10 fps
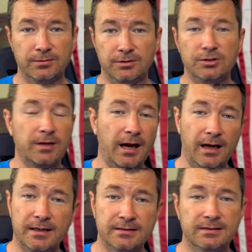you
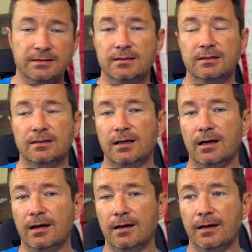guys,
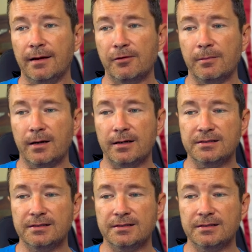uh, and everybody.